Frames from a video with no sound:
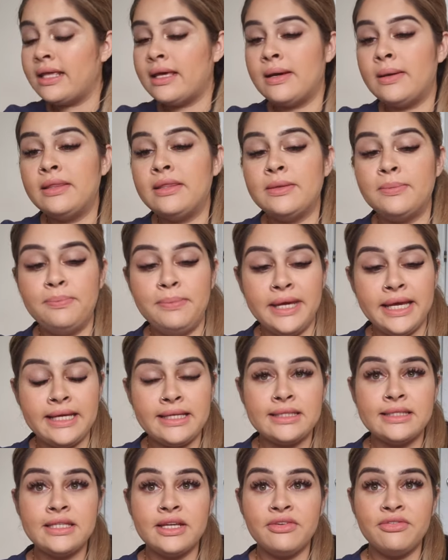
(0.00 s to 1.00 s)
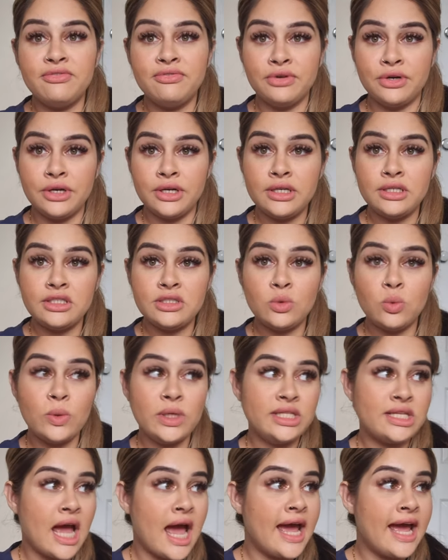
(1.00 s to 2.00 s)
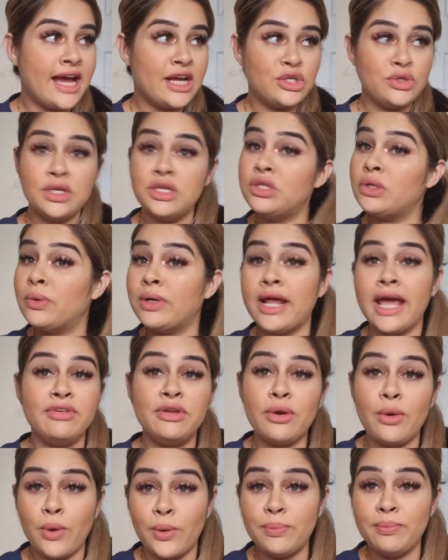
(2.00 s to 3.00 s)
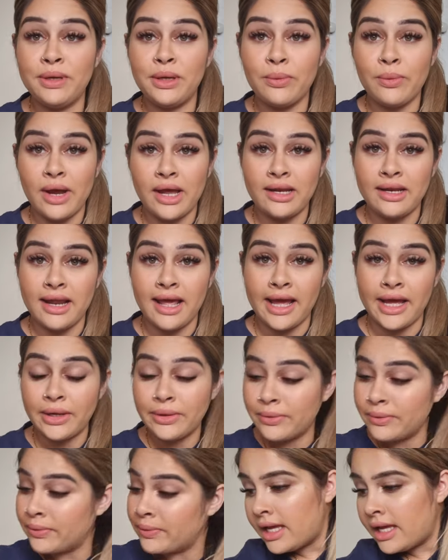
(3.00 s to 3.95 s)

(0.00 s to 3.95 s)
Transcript: the big stuff first, which I actually don't have on me right now.